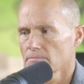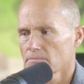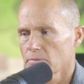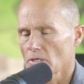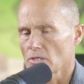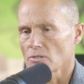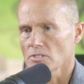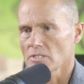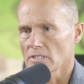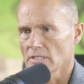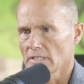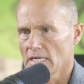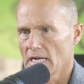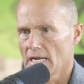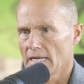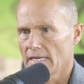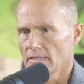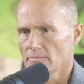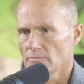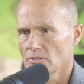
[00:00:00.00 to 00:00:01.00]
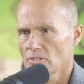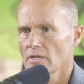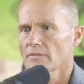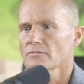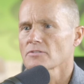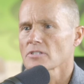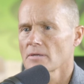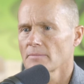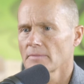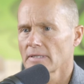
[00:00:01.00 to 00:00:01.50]
person that I am. Do you have
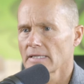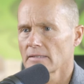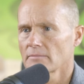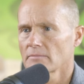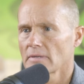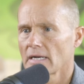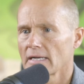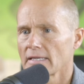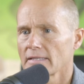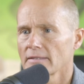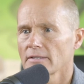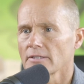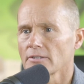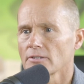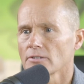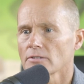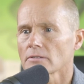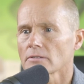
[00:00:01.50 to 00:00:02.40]
somebody in mind that